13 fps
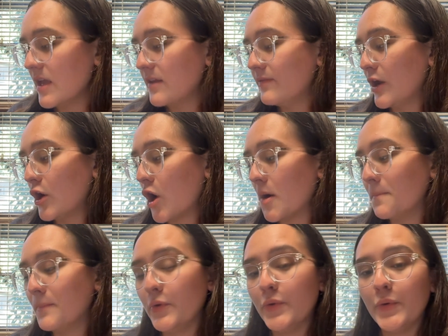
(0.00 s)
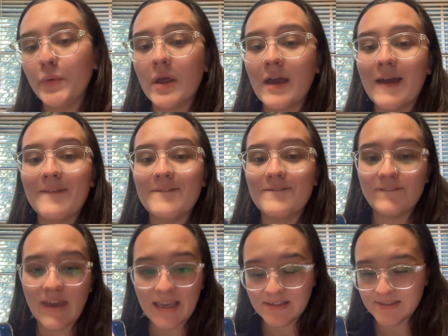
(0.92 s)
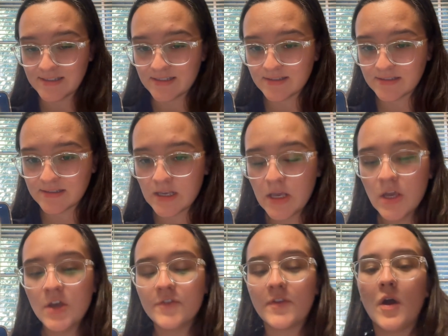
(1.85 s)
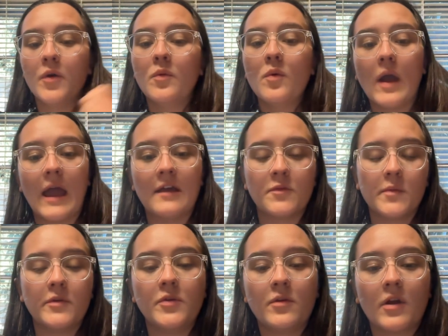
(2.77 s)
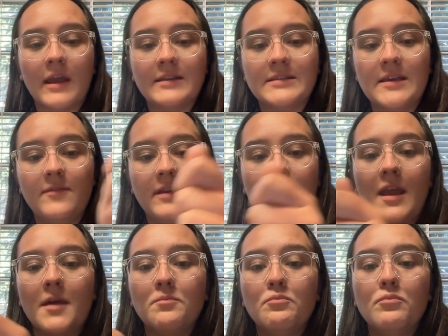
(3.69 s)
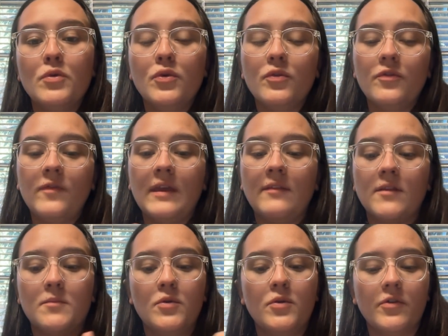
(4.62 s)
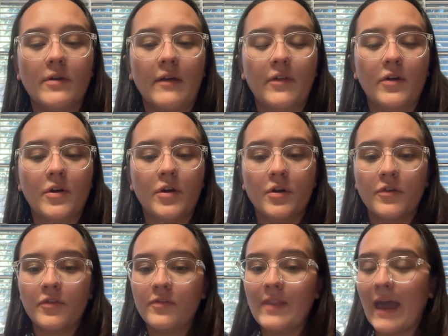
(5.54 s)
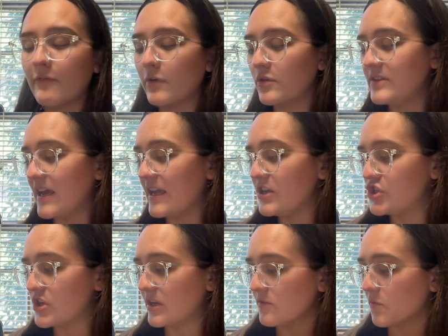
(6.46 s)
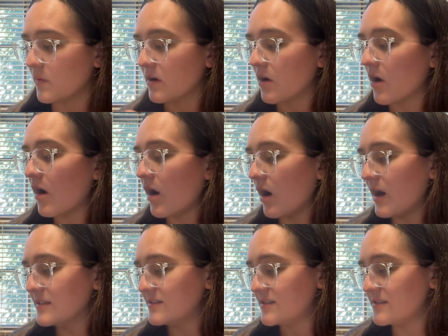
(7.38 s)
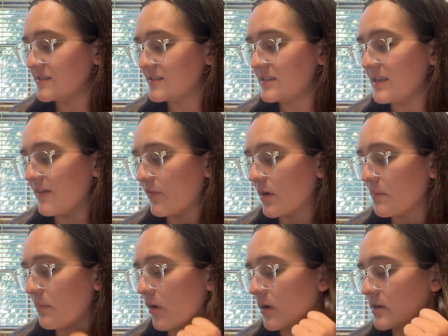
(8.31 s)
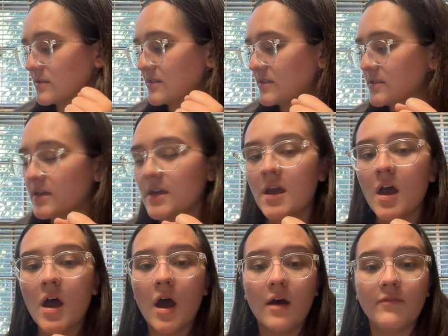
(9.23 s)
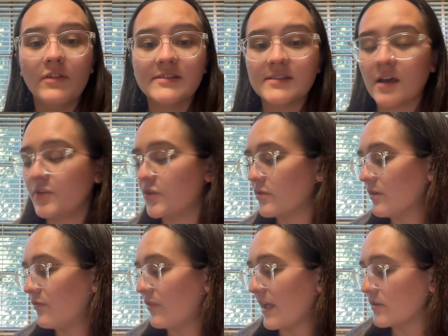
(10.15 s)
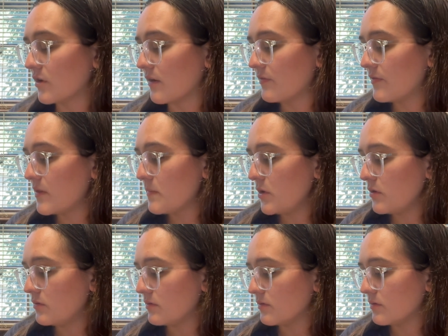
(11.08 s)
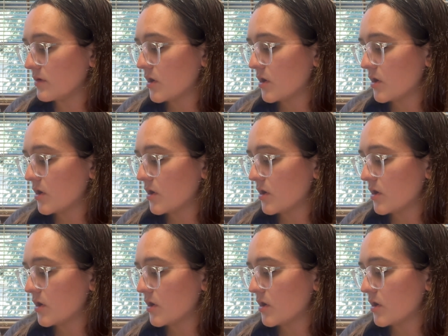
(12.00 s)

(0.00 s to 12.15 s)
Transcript: There are moon phases. So as we were doing our activity and moving the moon around the earth, that rotation is what causes the different parts of the sun to reflect off of the moon.